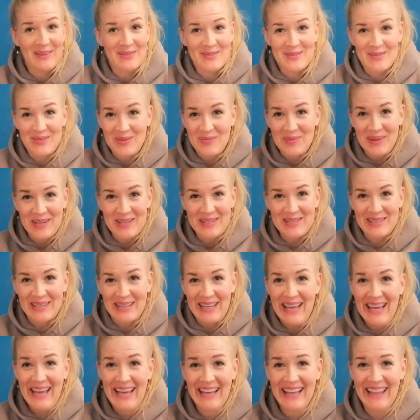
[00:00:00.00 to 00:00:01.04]
so much.
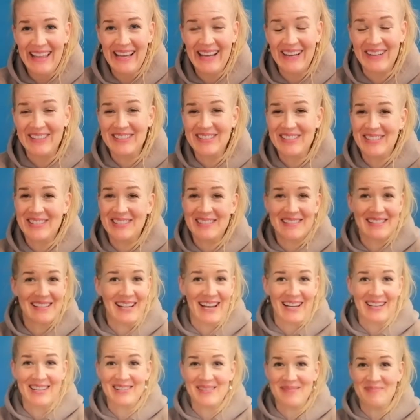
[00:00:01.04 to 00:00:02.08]
That was just
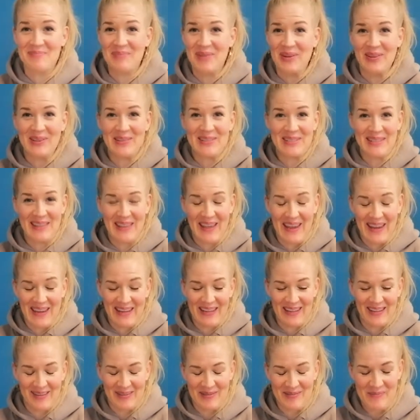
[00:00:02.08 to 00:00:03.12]
such a push. Thank
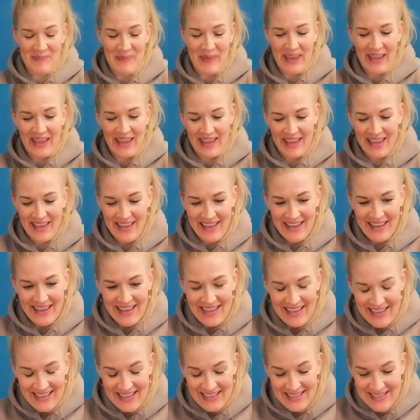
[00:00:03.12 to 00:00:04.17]
you.
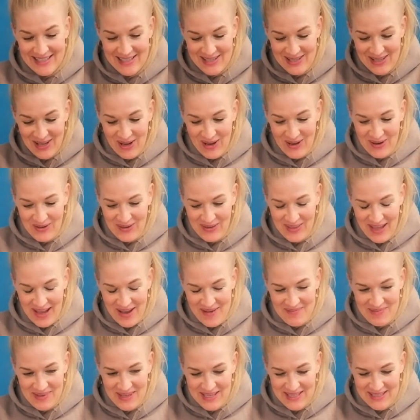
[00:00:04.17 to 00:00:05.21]
So, that
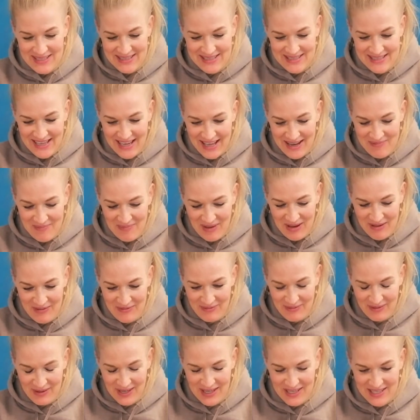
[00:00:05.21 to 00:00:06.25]
being said, my
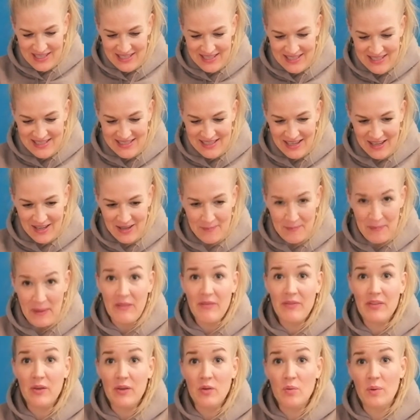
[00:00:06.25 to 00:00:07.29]
friends,
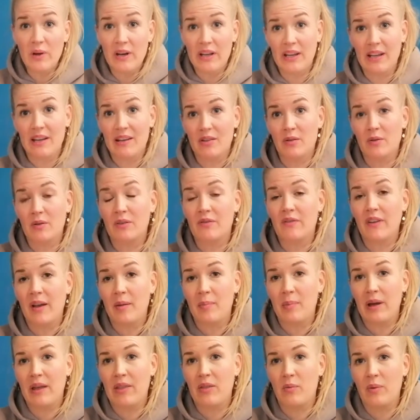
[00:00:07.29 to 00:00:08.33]
if you want to get notified,
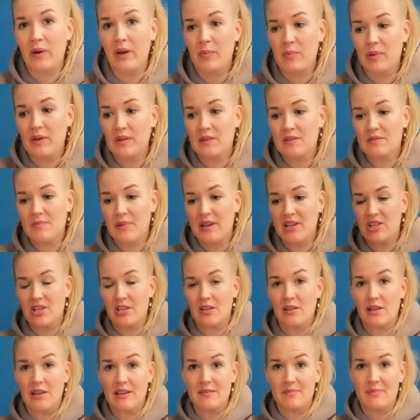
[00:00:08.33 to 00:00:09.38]
by the way, because my channel
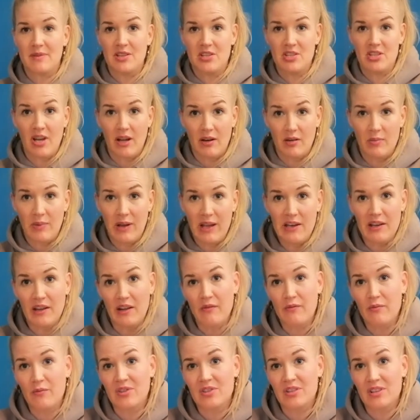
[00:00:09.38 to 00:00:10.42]
has been shadow banned,
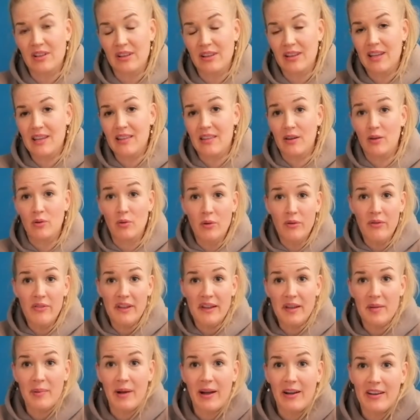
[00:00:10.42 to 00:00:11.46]
unfortunately, the cool thing
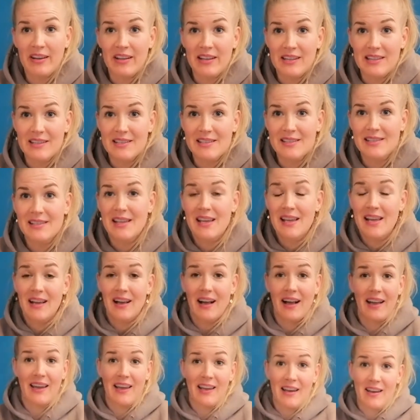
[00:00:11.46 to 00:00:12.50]
about it is
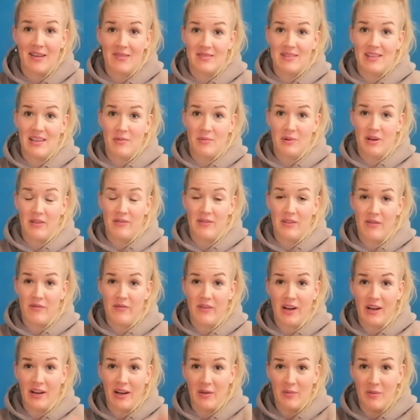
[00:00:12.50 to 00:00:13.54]
I can now say whatever the
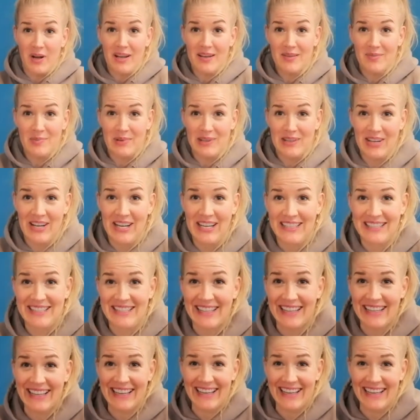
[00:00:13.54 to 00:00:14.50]
fuck I want because